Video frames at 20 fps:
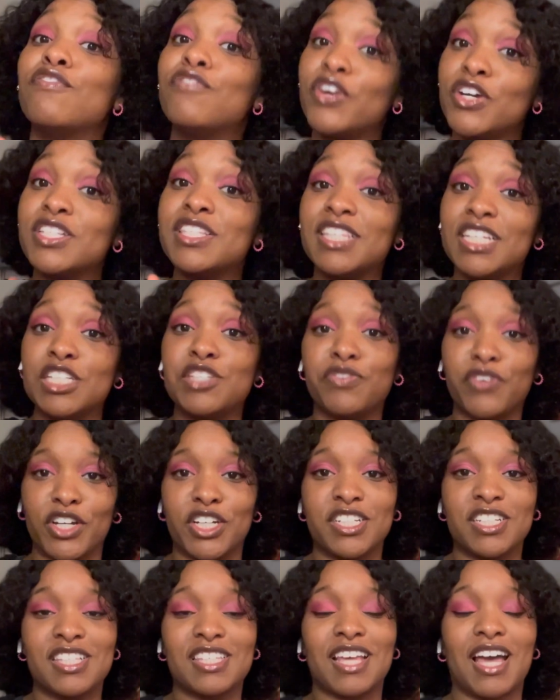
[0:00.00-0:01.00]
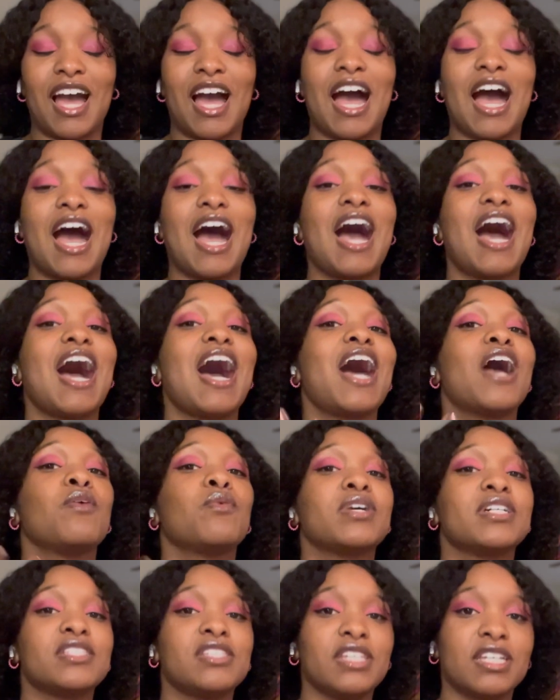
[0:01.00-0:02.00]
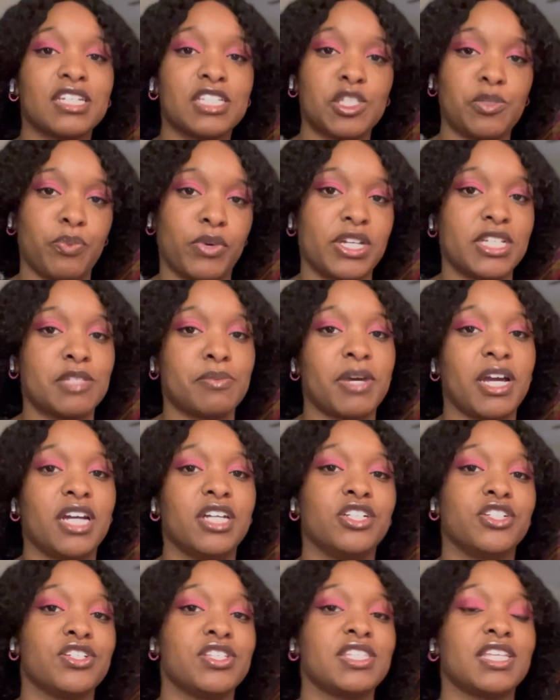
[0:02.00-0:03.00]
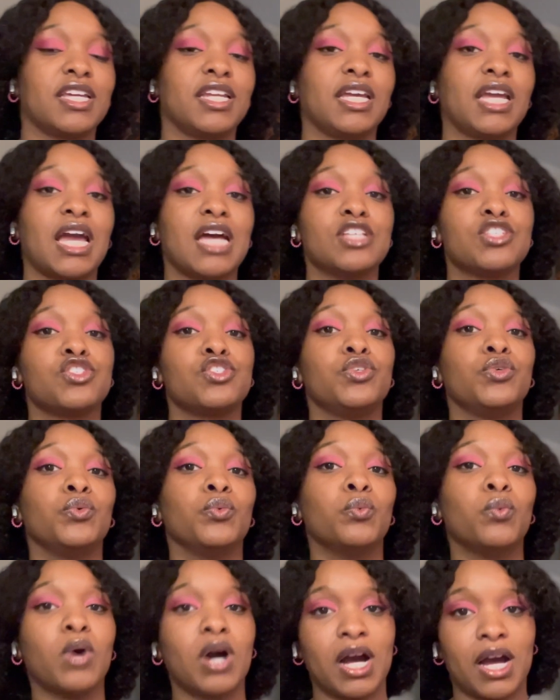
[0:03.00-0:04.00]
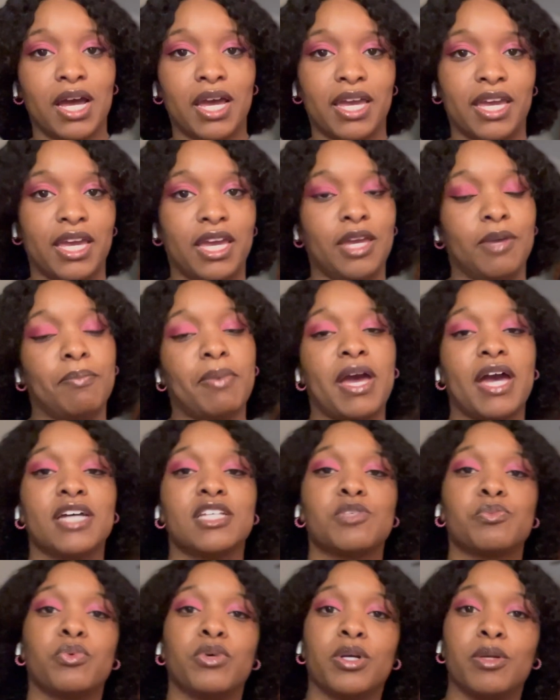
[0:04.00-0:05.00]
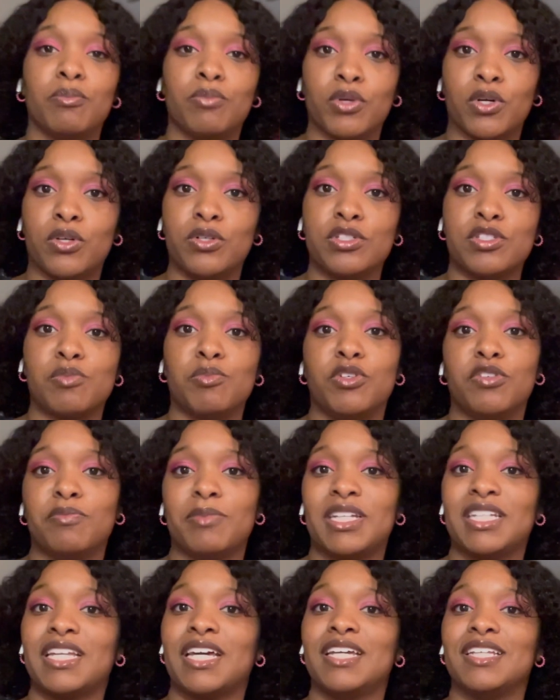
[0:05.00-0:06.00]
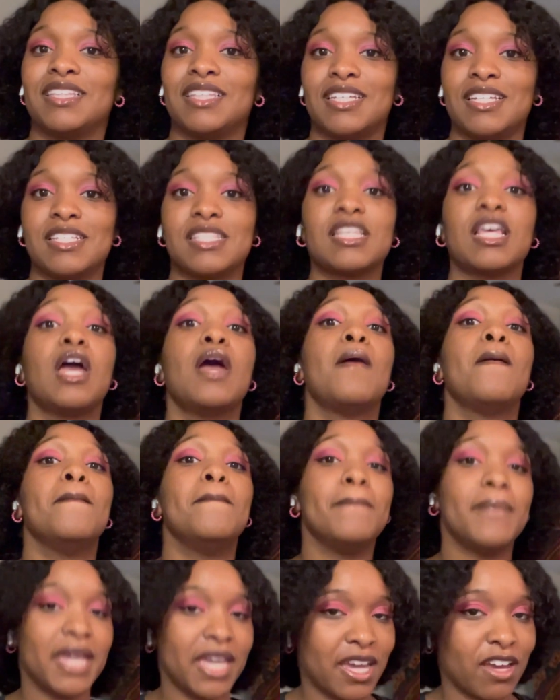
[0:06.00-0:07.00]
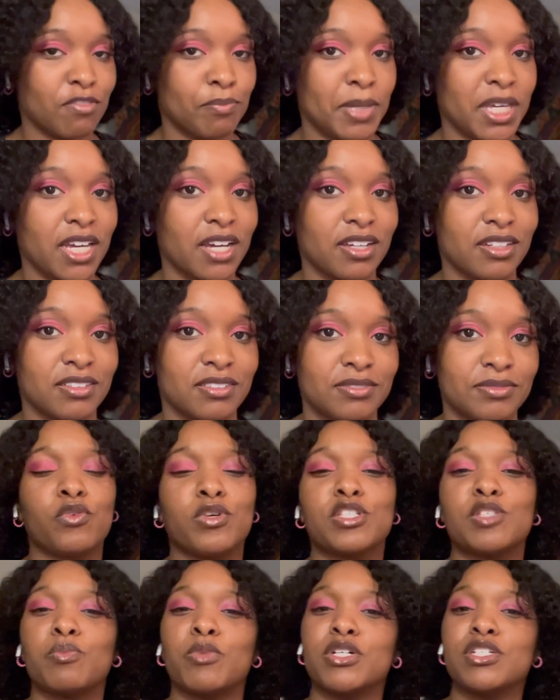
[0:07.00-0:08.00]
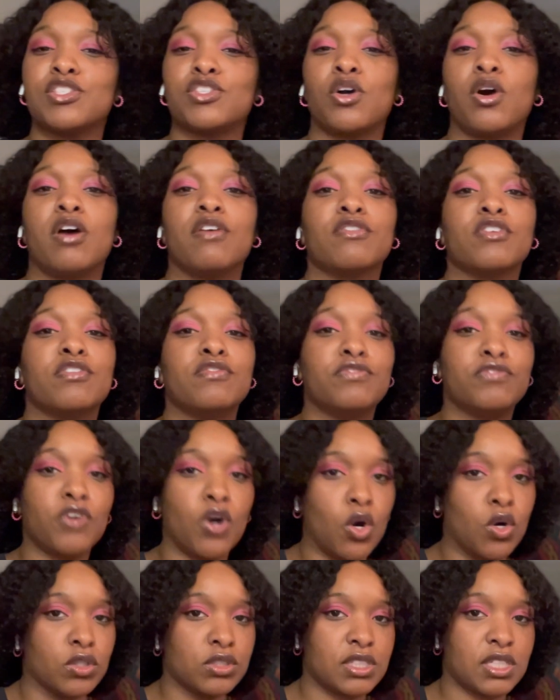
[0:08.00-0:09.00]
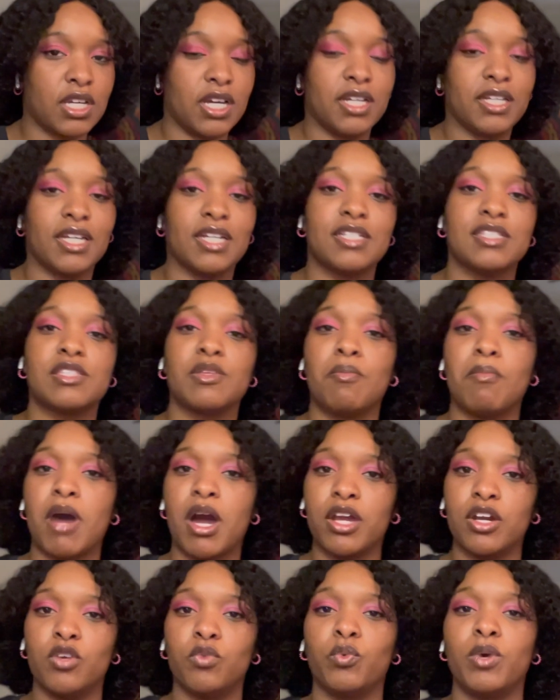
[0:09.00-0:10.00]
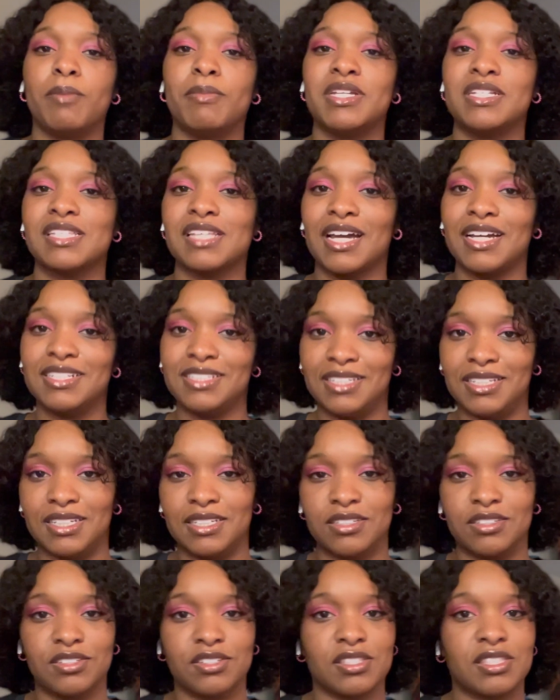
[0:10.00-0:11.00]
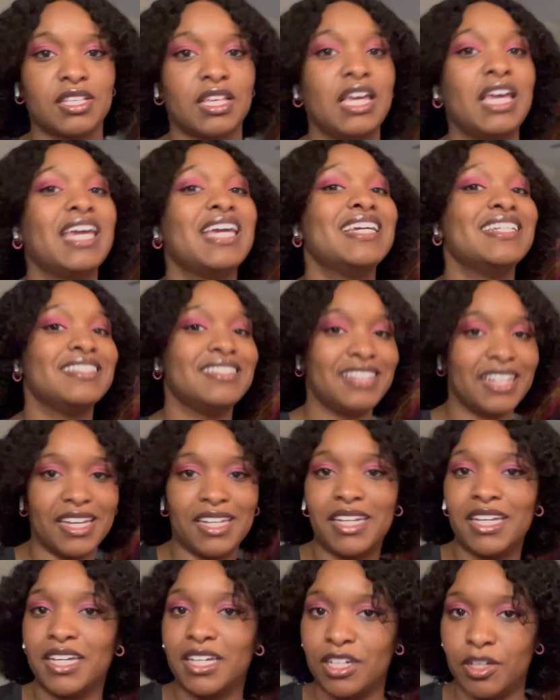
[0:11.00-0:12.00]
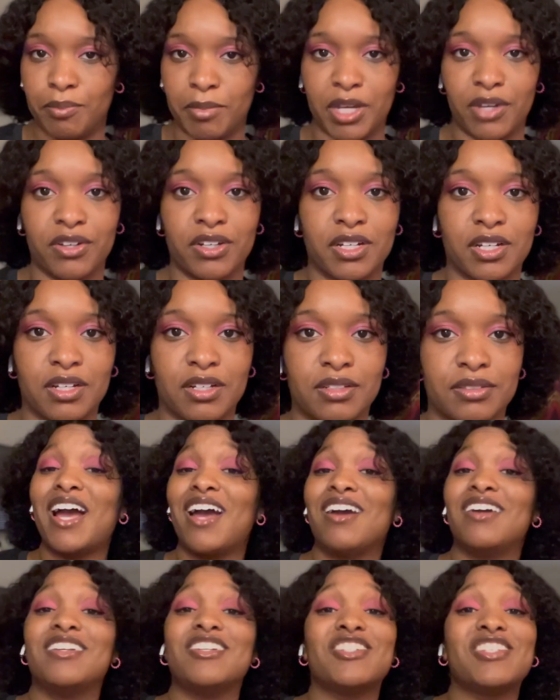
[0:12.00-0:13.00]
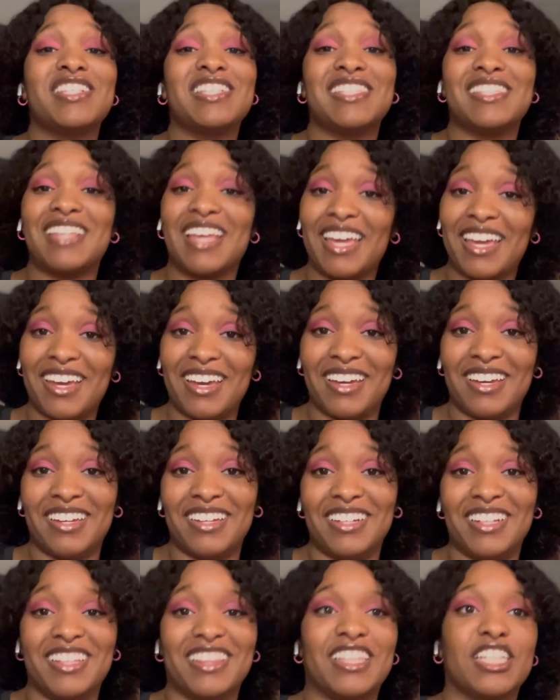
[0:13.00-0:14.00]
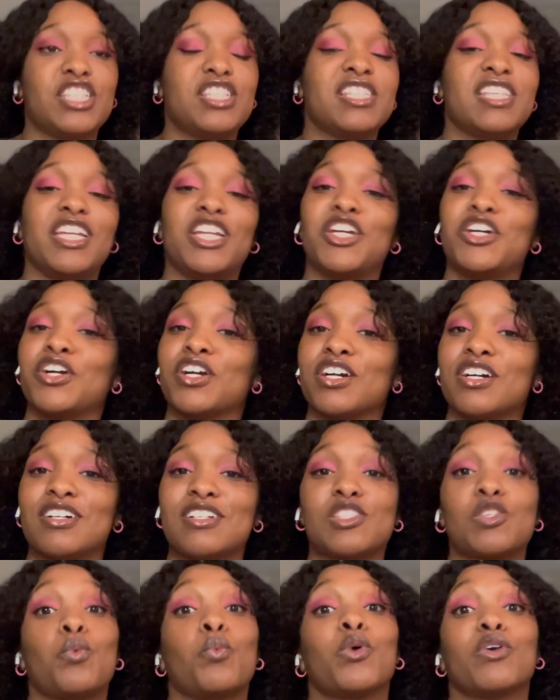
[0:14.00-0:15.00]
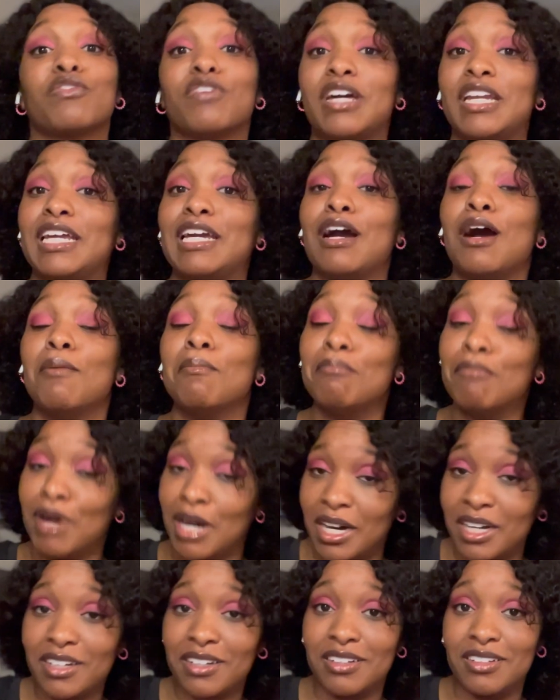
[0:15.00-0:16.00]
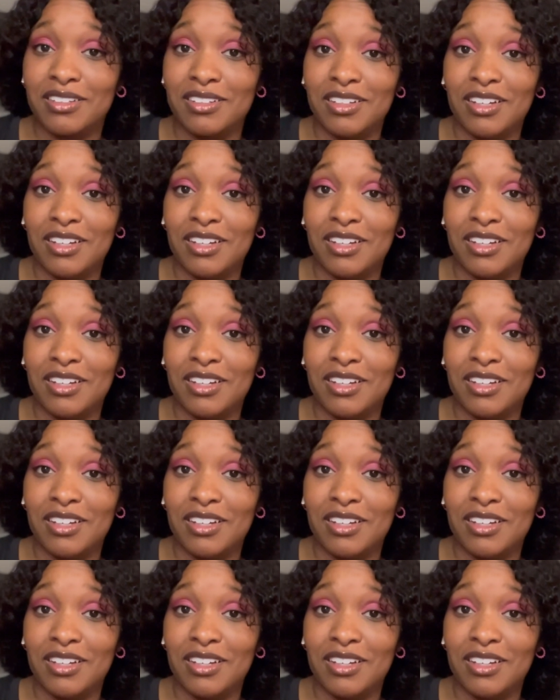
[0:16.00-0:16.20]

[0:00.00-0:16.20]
First things first, I want to express my understanding as to why a Passport Bros movement like this may have begun. It was more so a revolt against the modern women's ideals in dating in America. I understand the city girls were running amok